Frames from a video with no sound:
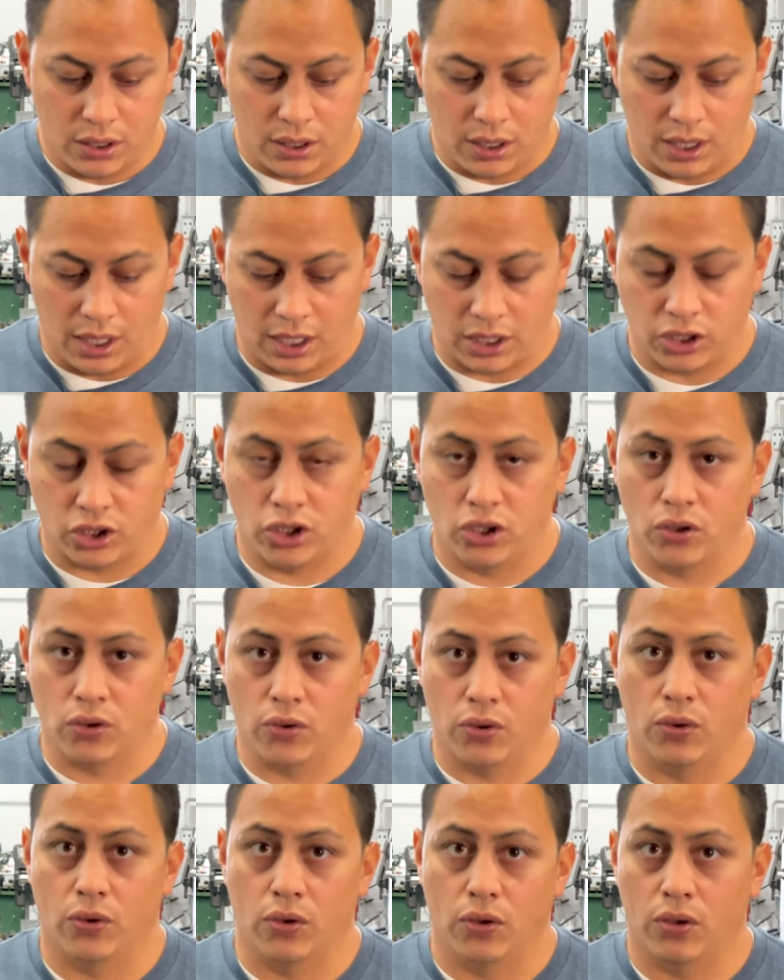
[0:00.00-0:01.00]
and
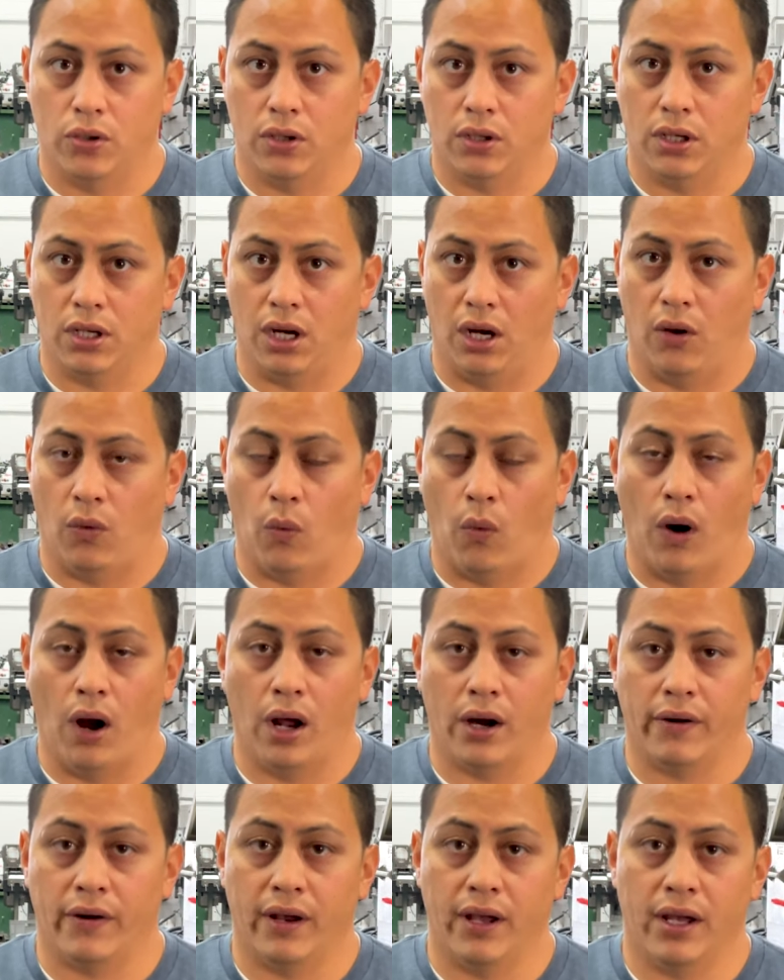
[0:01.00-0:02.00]
you got
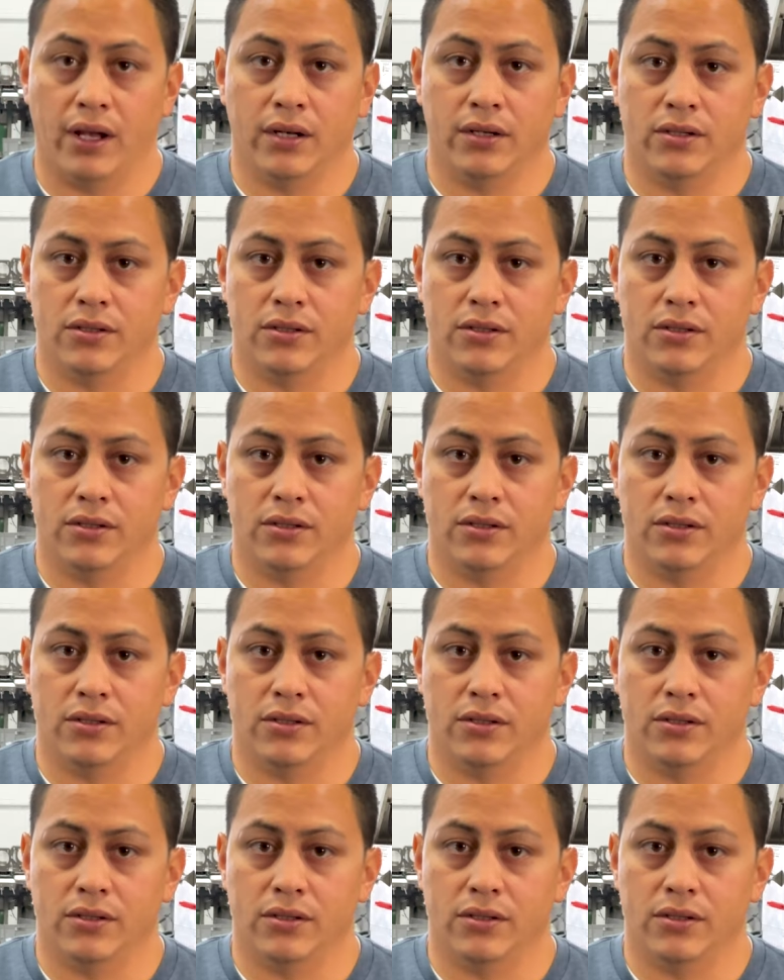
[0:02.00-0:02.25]
water in